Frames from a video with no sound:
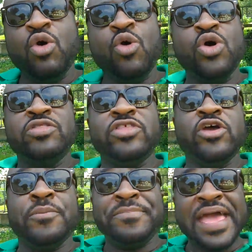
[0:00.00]
on
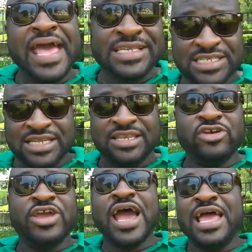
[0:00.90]
their passion,
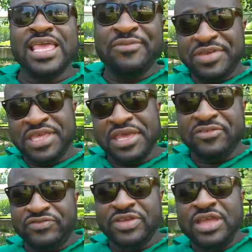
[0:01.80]
their God-given
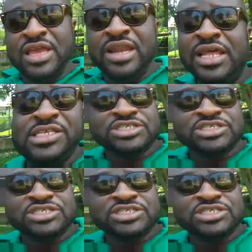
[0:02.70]
gift. They